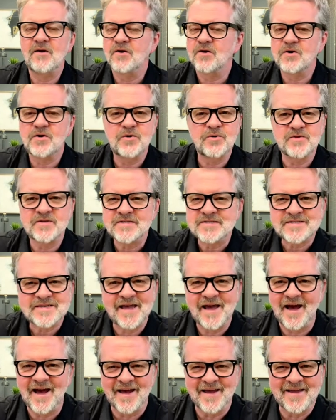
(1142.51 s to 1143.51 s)
who this
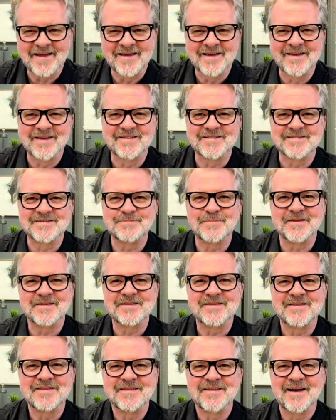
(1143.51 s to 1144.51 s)
guy is, but
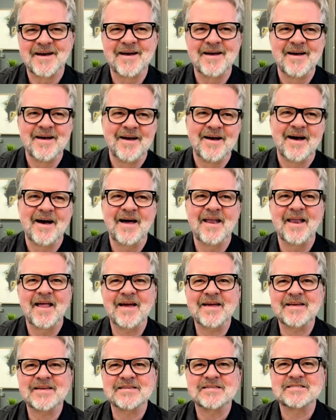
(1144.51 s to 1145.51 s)
I
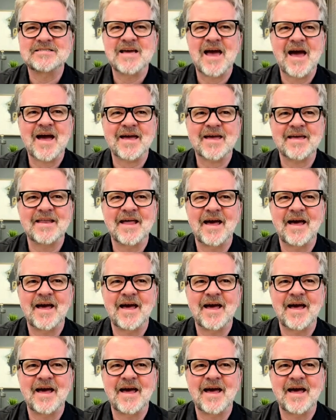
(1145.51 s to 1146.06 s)
like his jacket.